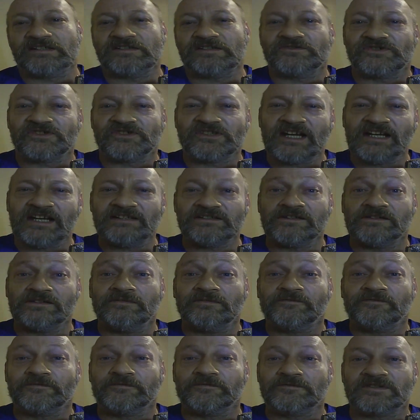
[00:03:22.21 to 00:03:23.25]
So stay
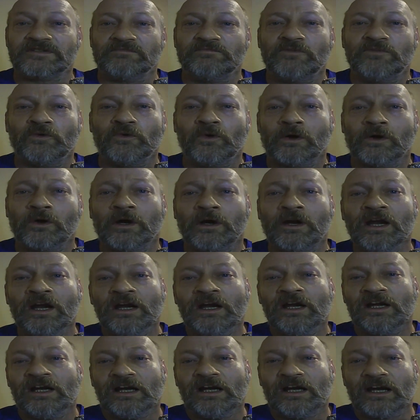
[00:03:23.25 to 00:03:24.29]
tuned for some more.
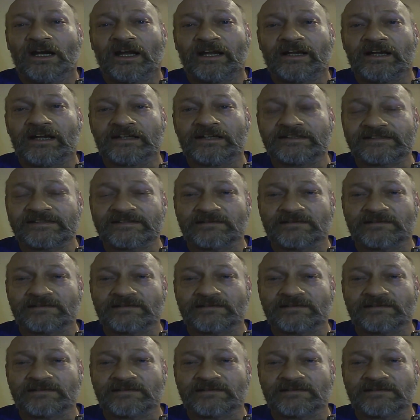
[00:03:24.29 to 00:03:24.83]
I got